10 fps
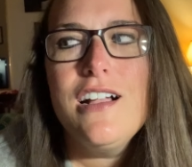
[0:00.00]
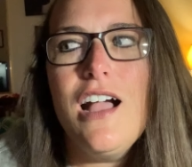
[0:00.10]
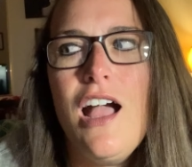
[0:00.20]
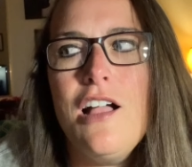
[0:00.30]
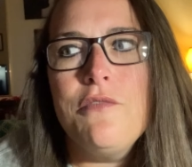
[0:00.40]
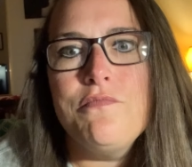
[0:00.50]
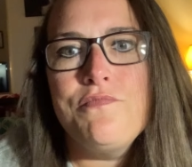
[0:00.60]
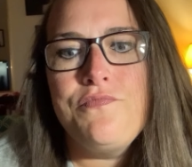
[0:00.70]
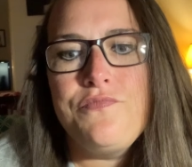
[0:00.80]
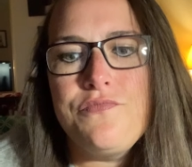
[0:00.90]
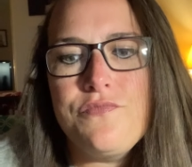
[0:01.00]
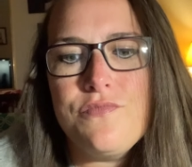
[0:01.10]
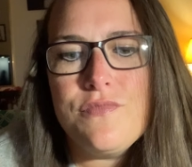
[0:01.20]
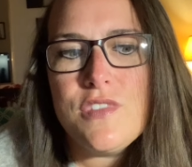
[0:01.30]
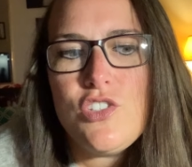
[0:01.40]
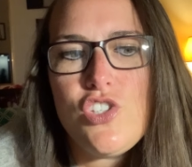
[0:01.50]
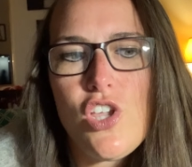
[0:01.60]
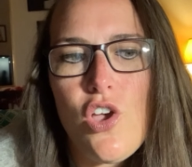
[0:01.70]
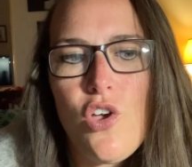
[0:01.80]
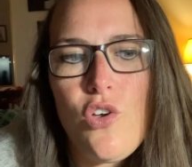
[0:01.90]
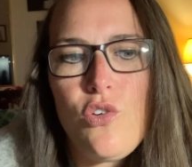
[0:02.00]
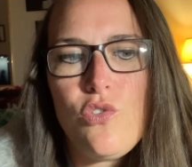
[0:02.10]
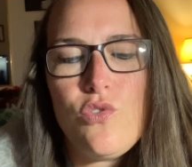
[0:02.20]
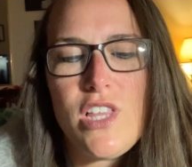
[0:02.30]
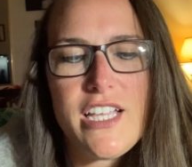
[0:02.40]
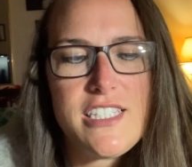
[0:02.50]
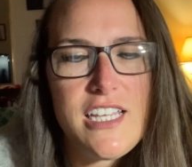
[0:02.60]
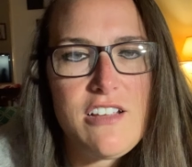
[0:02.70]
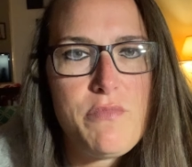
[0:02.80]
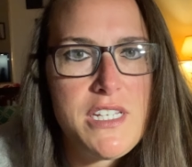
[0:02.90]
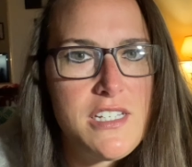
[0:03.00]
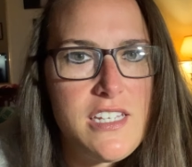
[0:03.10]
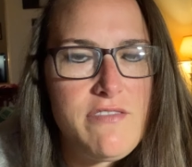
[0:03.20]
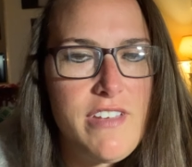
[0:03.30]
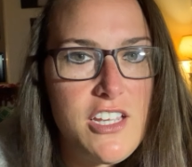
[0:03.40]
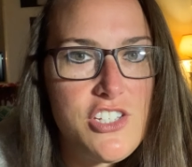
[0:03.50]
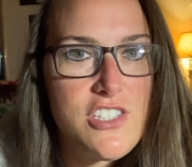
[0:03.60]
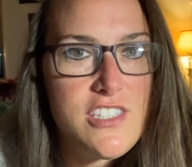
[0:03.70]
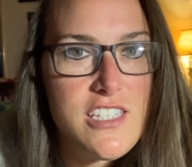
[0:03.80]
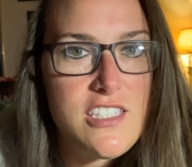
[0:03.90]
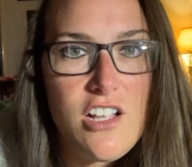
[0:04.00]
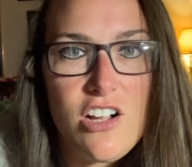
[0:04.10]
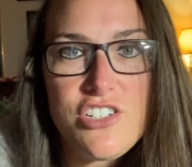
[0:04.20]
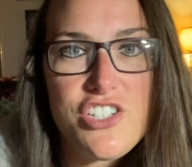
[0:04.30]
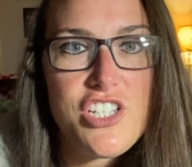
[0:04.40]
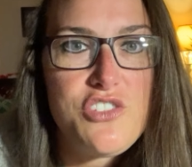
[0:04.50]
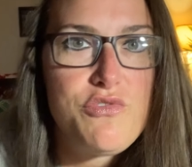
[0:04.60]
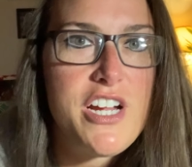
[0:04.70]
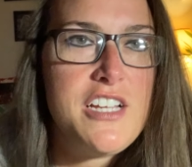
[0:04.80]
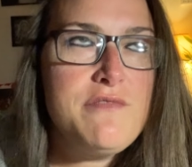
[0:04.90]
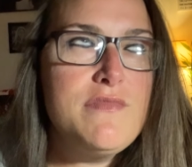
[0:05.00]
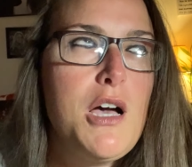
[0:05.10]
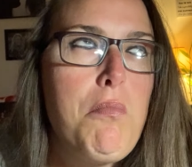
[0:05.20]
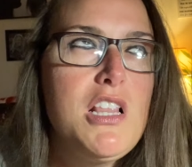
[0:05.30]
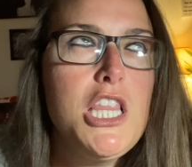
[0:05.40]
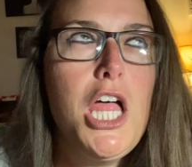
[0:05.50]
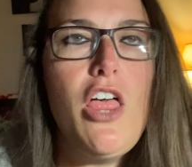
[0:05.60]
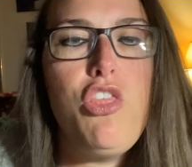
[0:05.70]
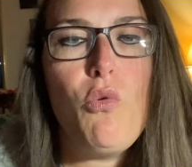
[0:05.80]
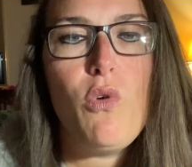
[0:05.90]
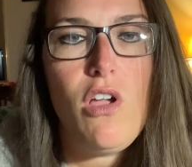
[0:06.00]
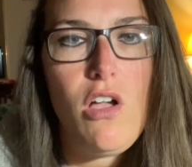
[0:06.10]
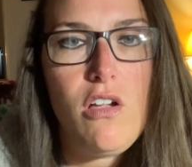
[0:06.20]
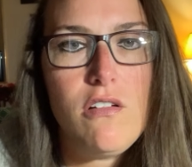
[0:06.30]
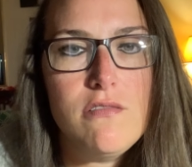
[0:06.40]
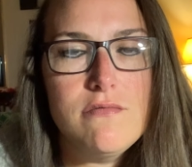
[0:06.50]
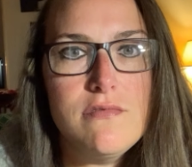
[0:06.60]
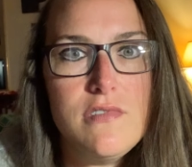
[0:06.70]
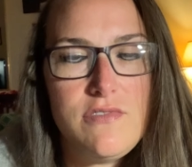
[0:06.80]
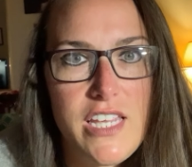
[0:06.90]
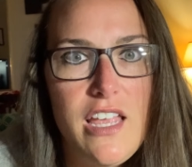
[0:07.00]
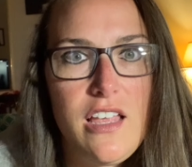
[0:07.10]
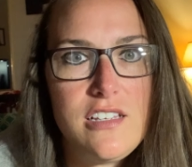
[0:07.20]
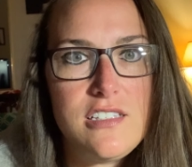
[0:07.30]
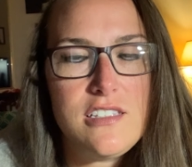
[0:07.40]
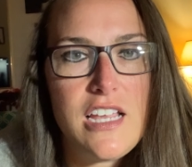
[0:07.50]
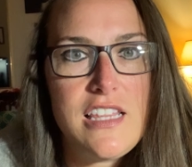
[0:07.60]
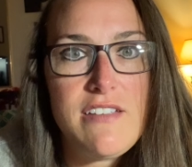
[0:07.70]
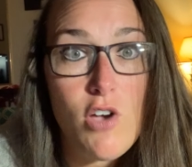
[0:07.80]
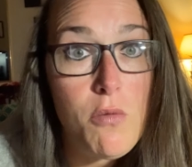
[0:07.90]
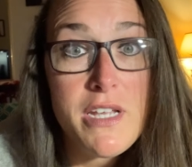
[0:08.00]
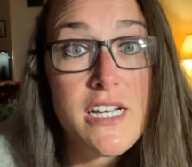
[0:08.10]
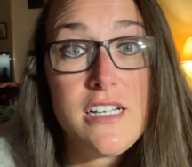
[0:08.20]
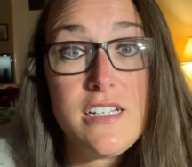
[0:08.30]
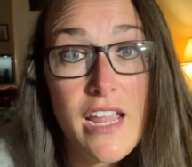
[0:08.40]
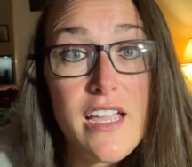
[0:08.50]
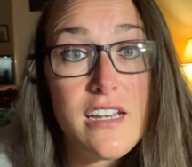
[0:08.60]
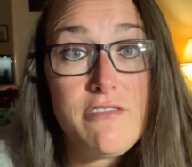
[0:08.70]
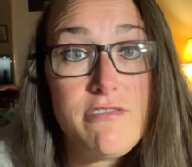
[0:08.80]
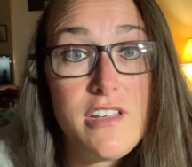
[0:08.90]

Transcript: Um, so, like I said, I've been to the infectious disease doctor. She's ran a plethora of tests, and they've all been negative.